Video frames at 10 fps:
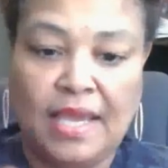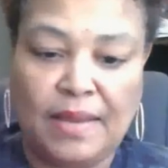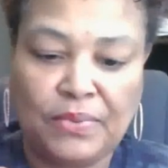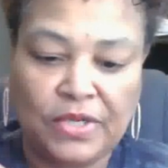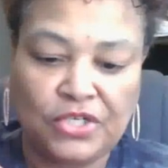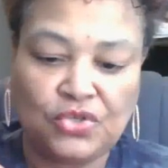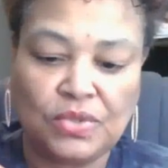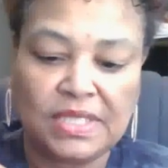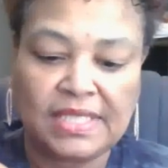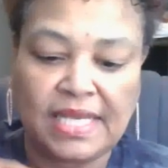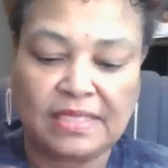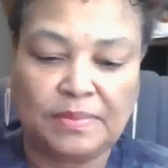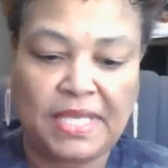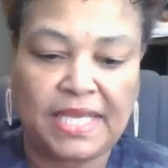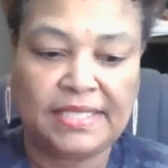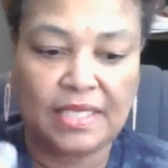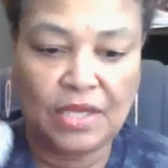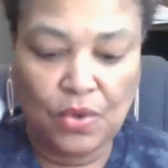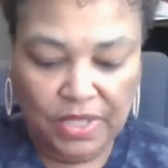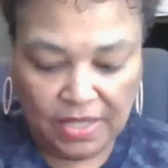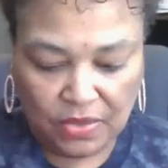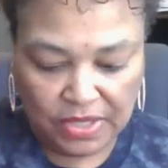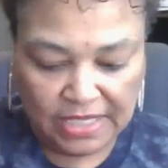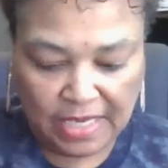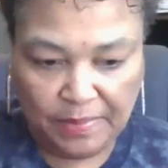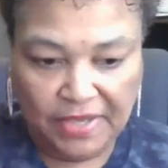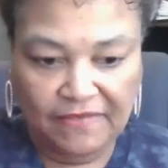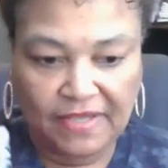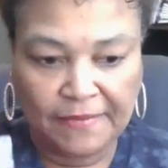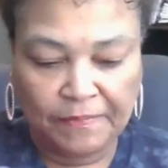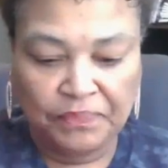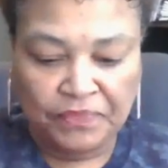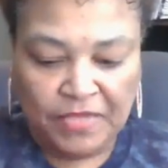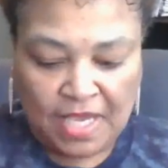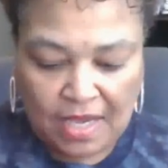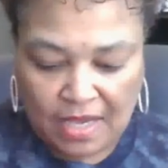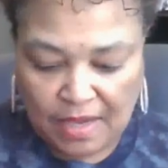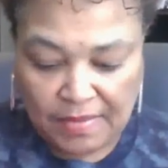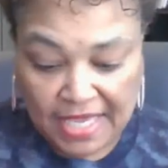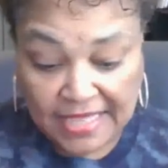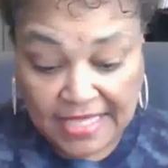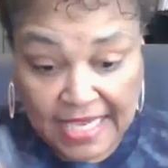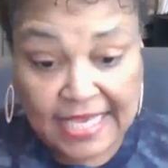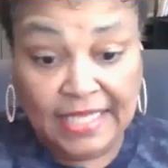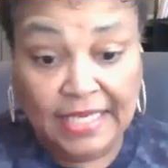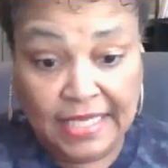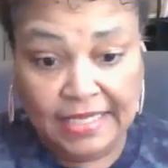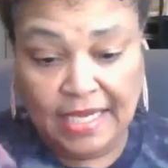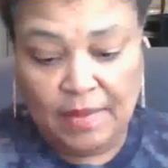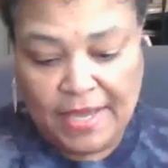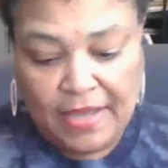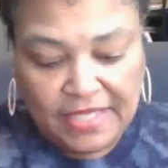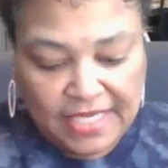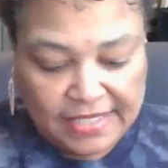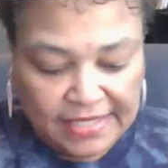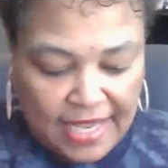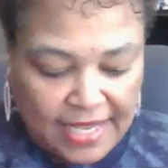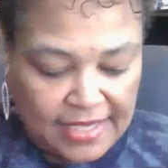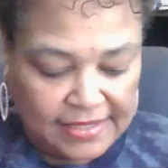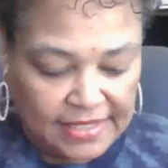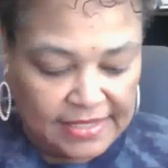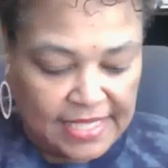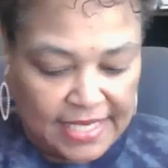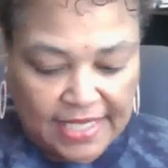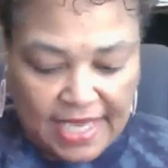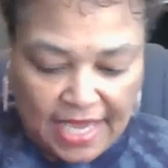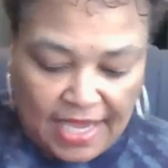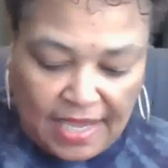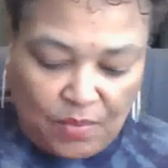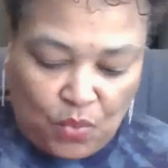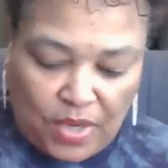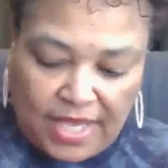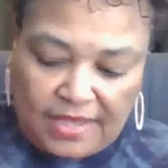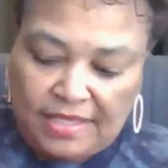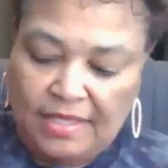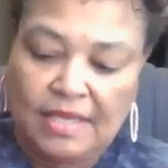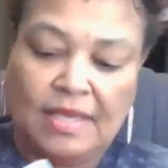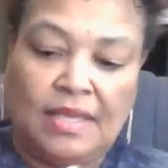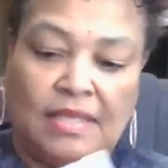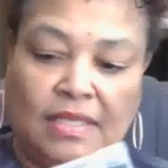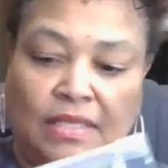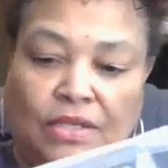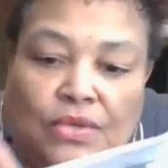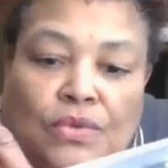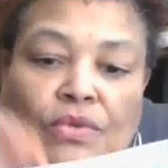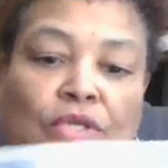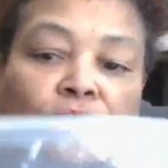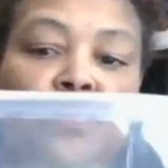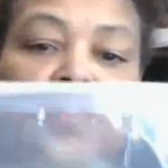I'm pretty sure this has a plastic coating on top of it. Um, and then the good thing about these guys is that it came with the little glue